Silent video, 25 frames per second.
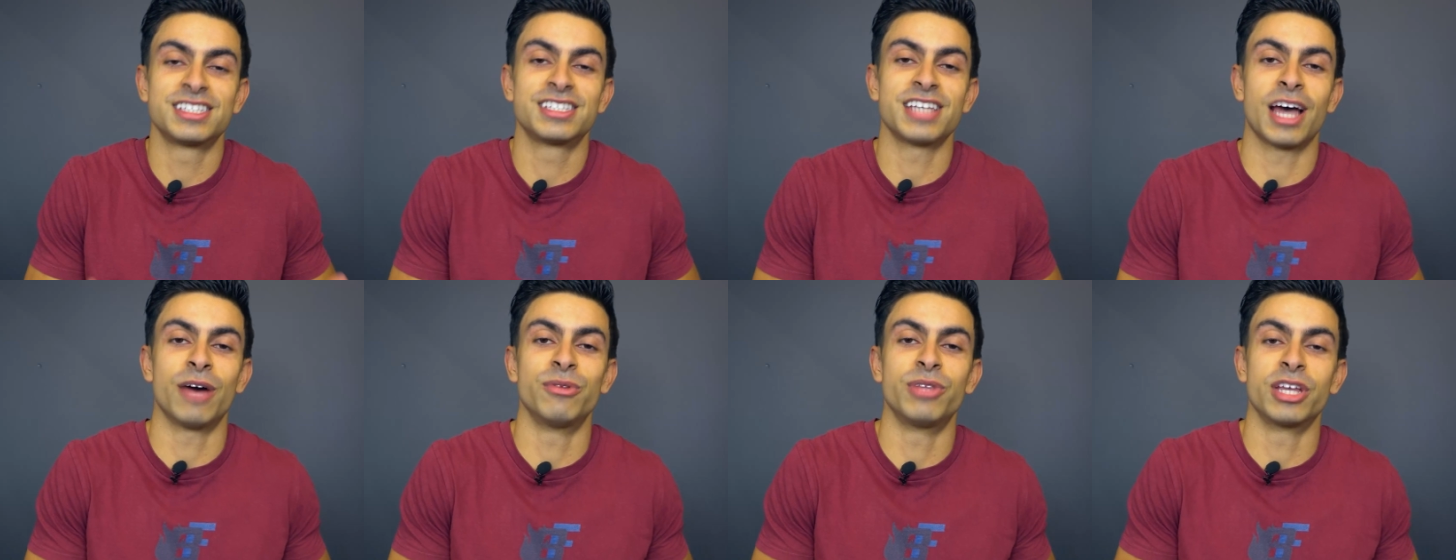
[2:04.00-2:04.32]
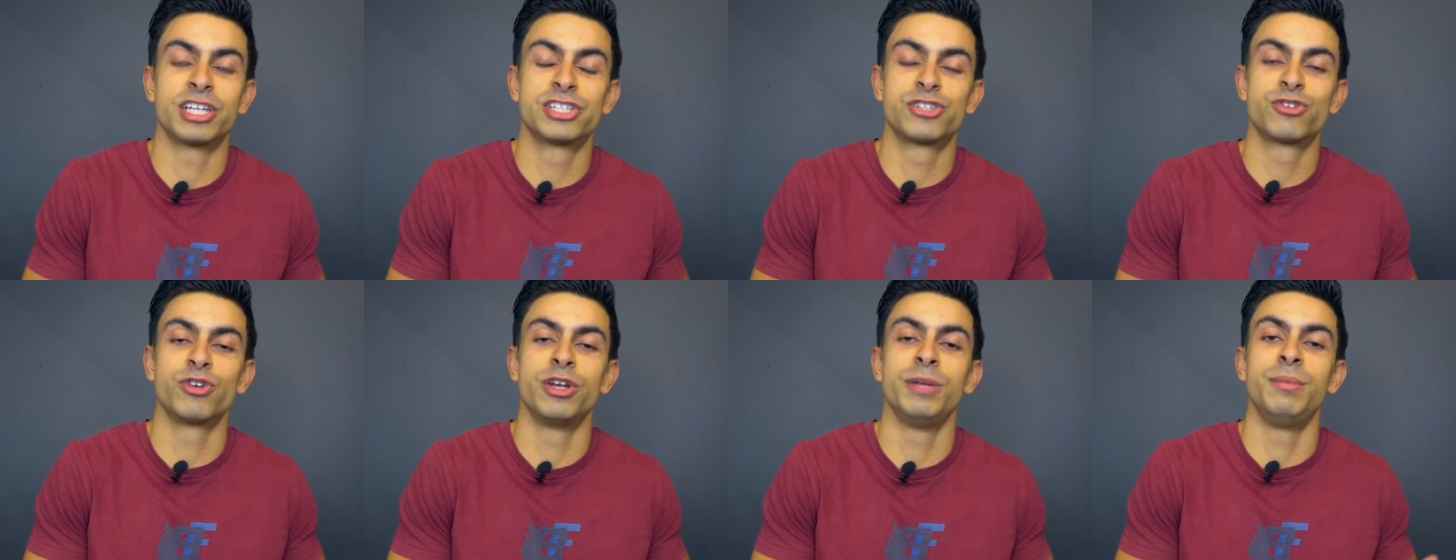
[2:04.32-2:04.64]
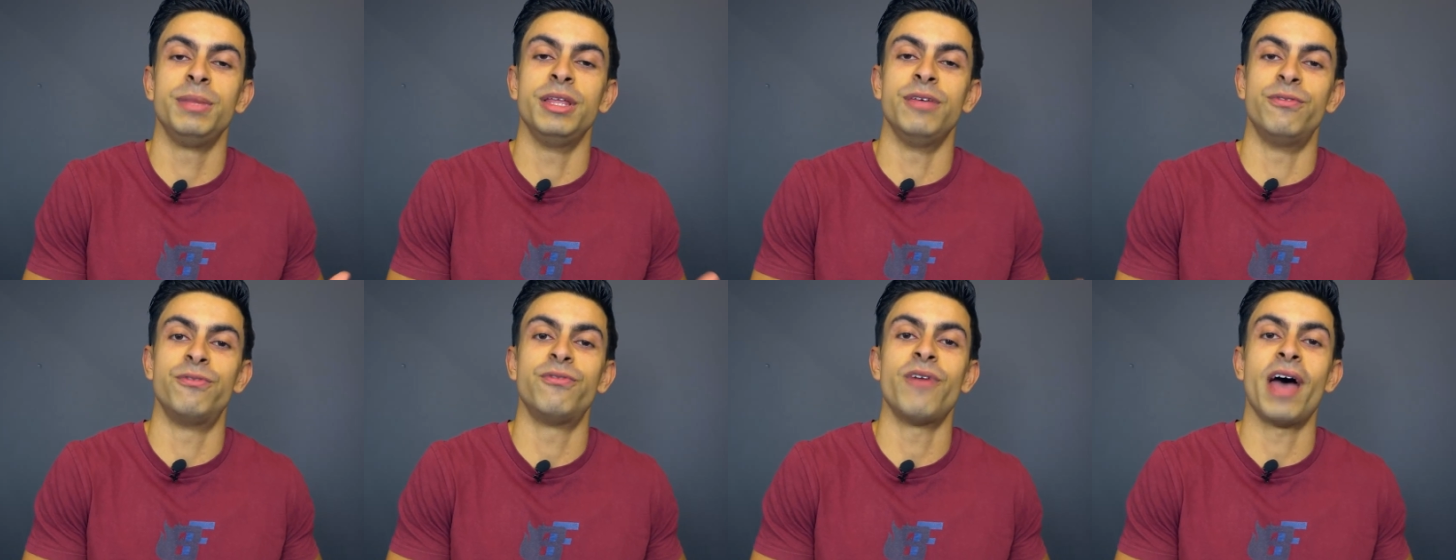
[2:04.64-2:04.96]
sound
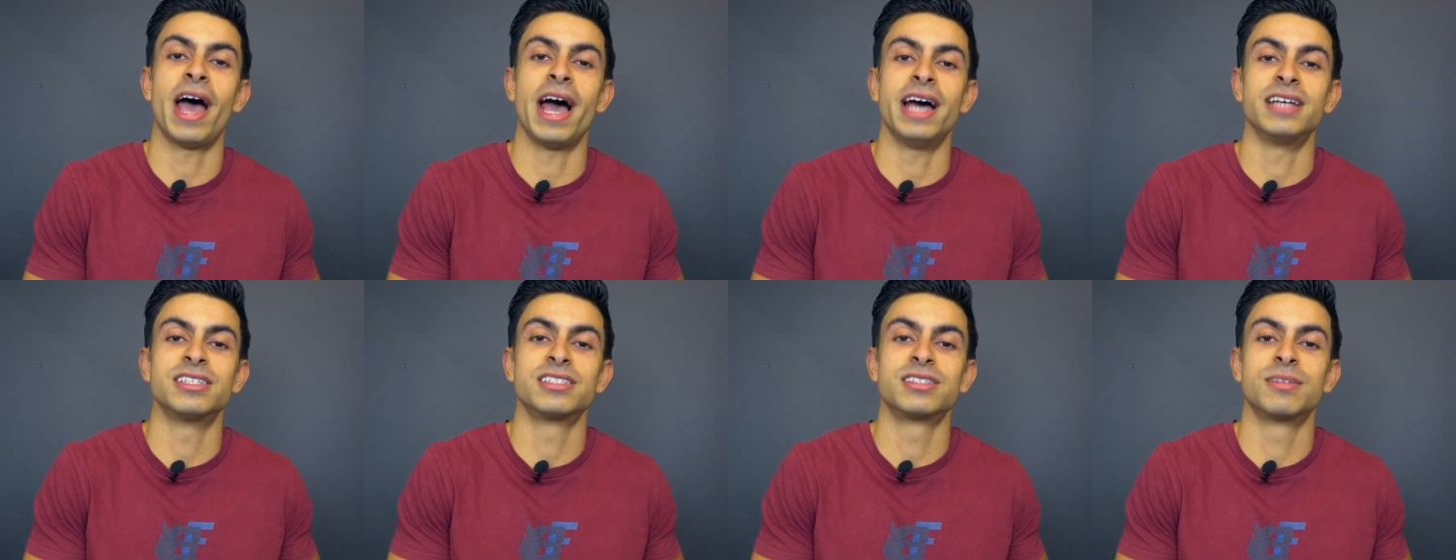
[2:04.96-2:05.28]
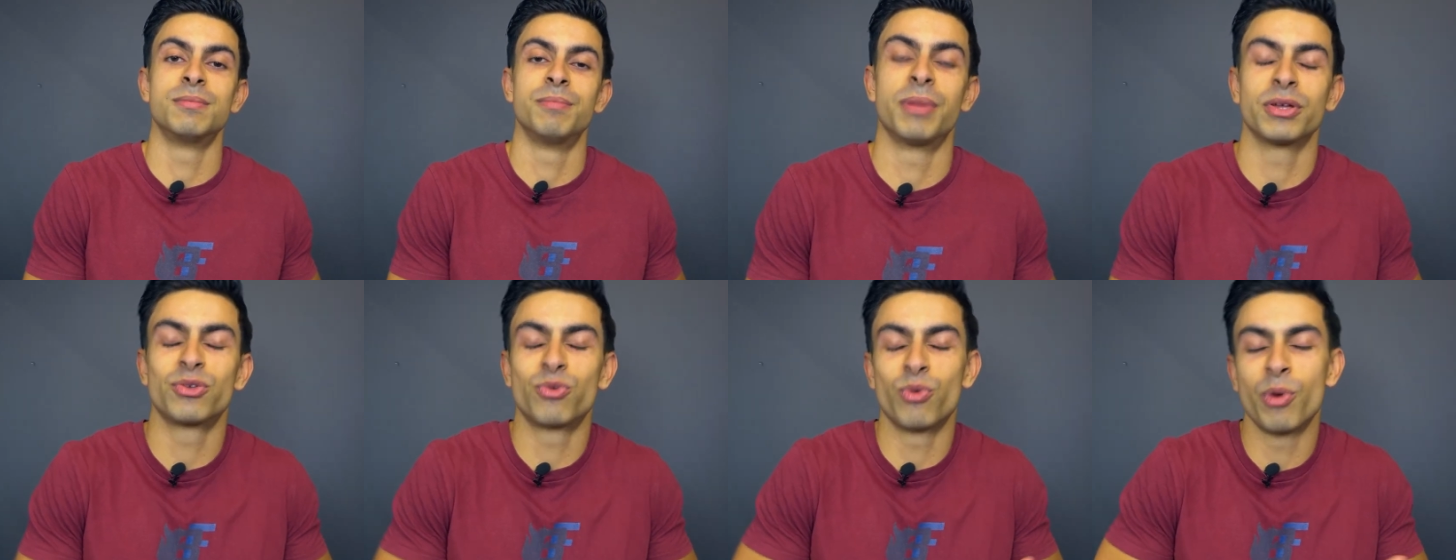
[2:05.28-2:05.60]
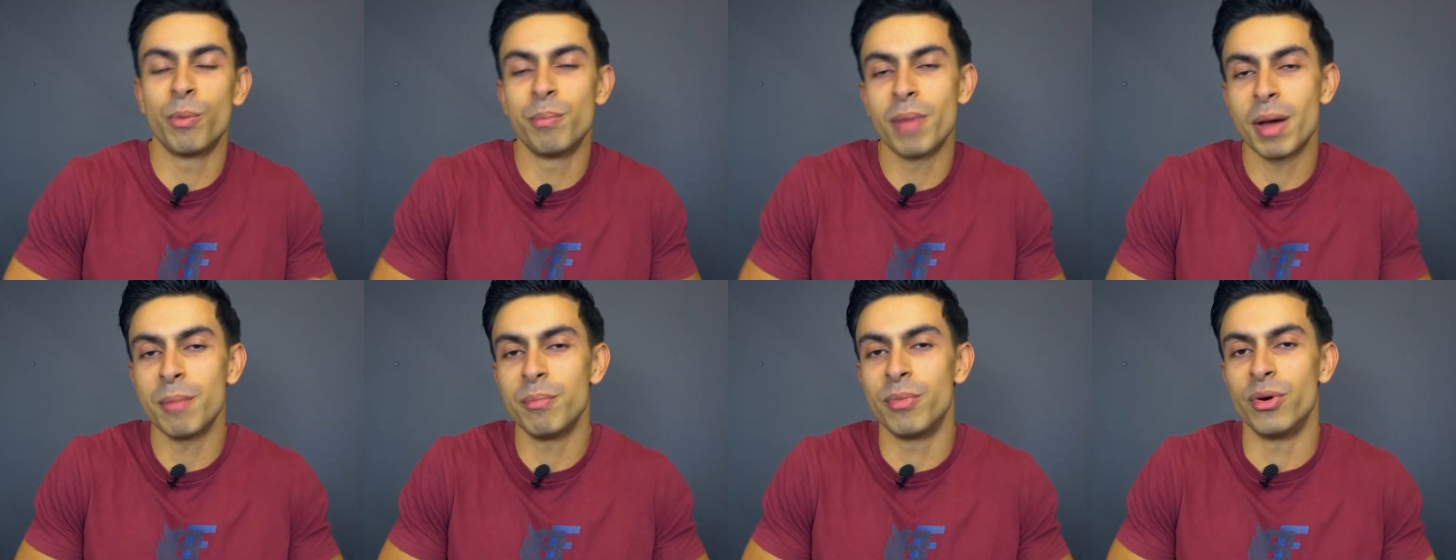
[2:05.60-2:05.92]
extremely fast, but
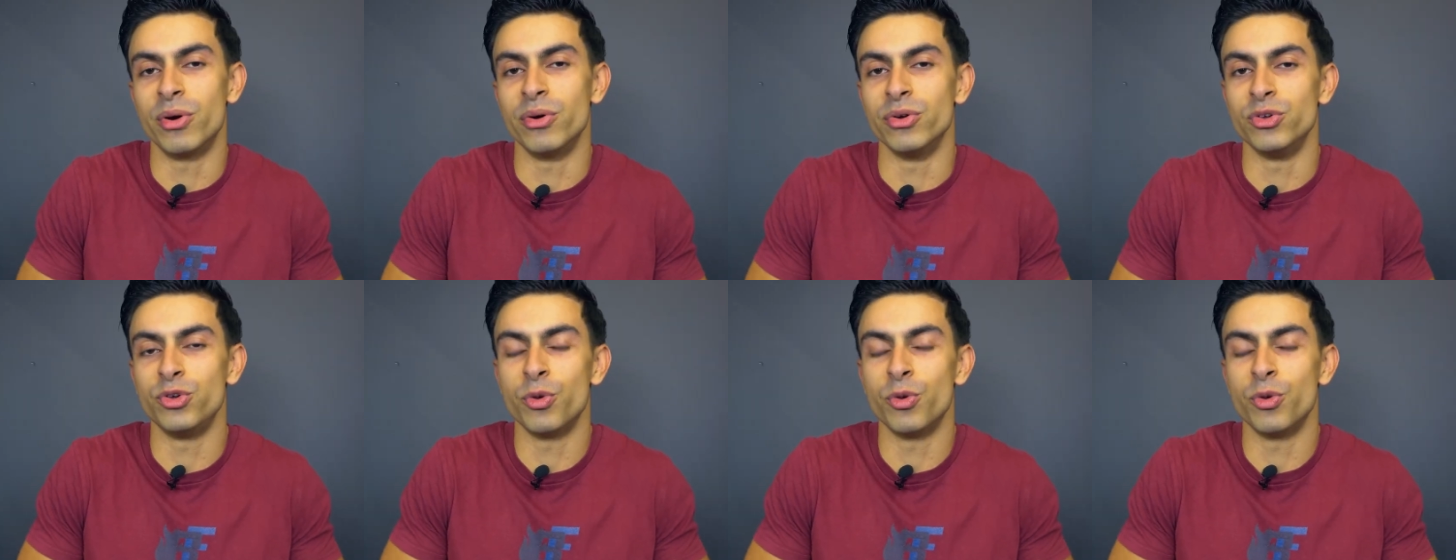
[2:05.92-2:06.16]
remember,